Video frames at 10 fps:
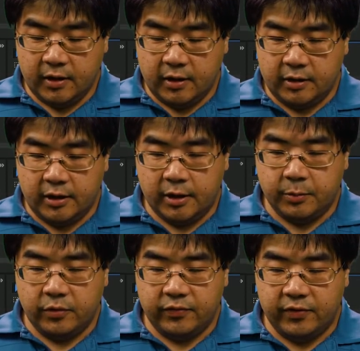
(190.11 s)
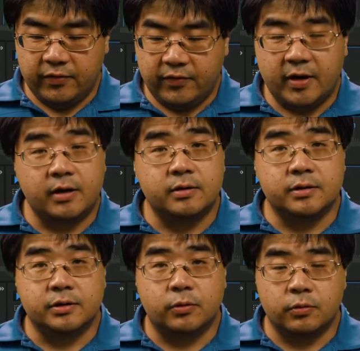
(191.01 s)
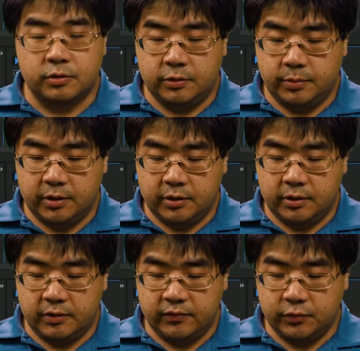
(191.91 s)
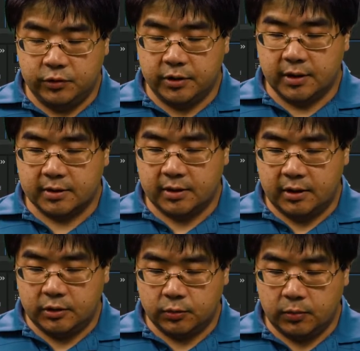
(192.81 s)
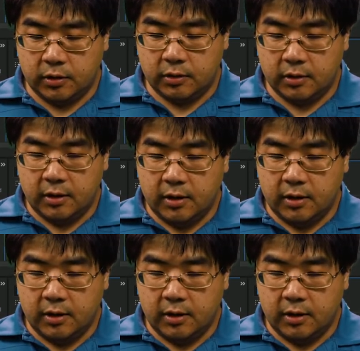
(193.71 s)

And the MOV file is going to be the Fuji X-H1.